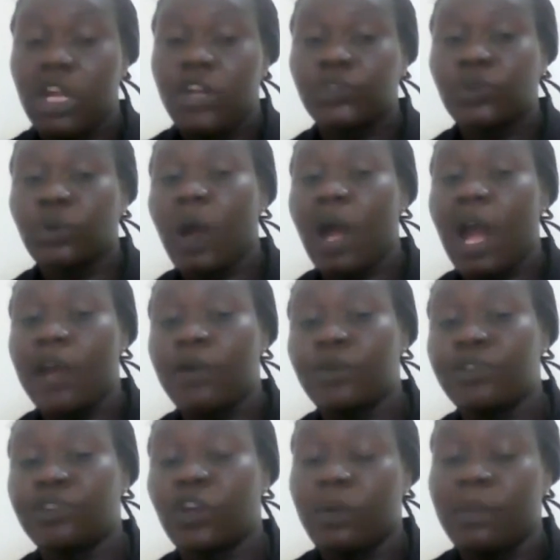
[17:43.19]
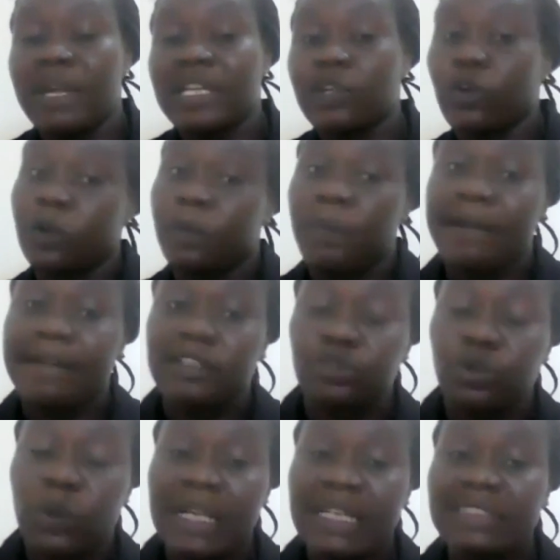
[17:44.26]
So I would recommend all
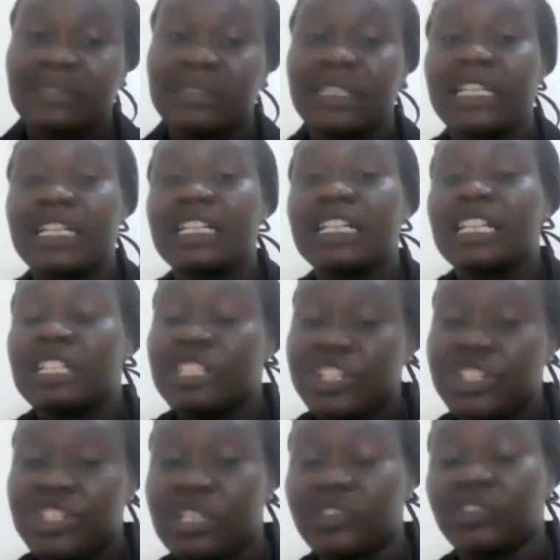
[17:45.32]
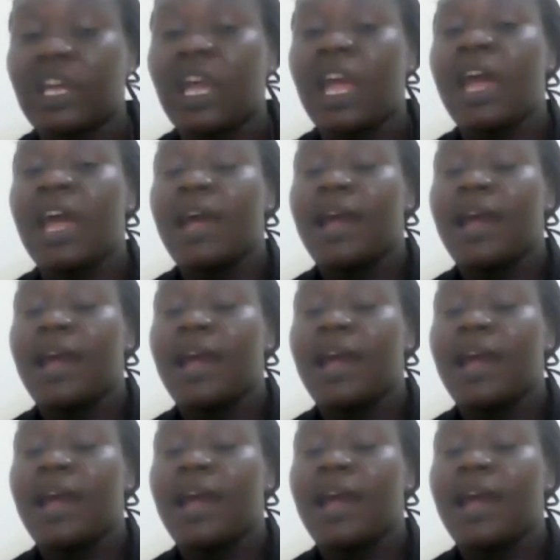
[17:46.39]
parents who are listening, teachers,